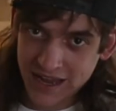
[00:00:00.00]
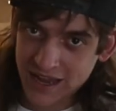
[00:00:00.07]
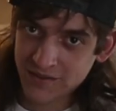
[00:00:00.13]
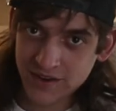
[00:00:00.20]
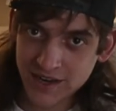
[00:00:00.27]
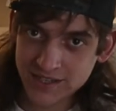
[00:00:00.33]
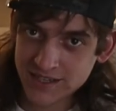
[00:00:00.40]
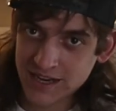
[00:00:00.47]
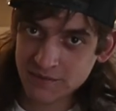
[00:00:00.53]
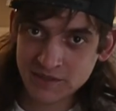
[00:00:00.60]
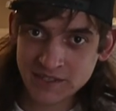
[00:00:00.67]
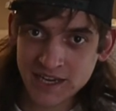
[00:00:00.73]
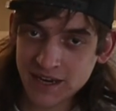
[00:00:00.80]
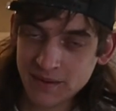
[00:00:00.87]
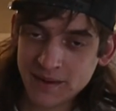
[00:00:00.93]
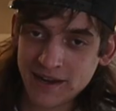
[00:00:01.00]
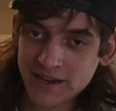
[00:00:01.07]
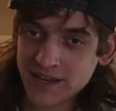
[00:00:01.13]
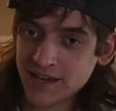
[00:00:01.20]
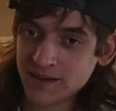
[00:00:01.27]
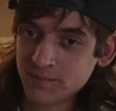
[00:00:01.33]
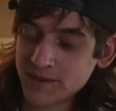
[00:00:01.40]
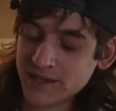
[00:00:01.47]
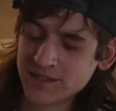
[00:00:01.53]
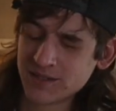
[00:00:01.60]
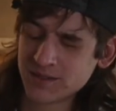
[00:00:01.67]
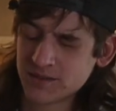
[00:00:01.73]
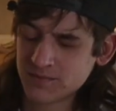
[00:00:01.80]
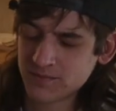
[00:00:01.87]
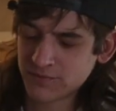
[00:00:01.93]
I haven't had time to take them out yet because
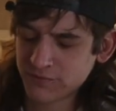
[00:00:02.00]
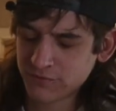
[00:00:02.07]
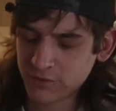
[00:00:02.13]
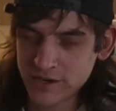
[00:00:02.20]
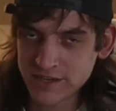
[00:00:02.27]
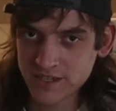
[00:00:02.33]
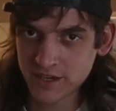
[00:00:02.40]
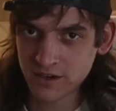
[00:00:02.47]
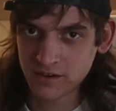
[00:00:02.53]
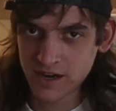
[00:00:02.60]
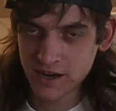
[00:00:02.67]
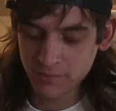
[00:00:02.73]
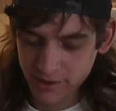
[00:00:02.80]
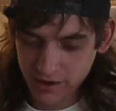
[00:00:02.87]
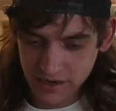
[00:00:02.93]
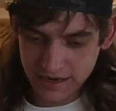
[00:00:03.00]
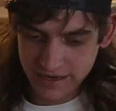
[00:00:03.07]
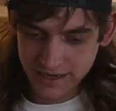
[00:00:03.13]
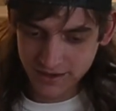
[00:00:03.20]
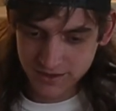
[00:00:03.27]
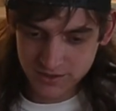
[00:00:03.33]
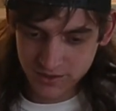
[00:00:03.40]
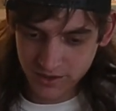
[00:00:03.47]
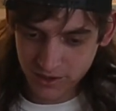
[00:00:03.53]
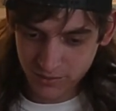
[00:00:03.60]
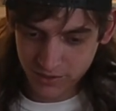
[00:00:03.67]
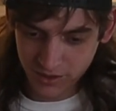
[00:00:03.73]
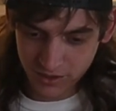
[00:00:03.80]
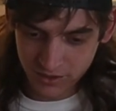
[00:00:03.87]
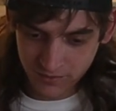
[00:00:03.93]
it's freezing around me right now, so I don't
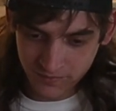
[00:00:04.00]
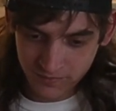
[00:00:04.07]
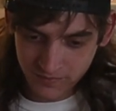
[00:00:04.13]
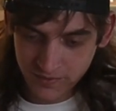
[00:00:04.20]
want to go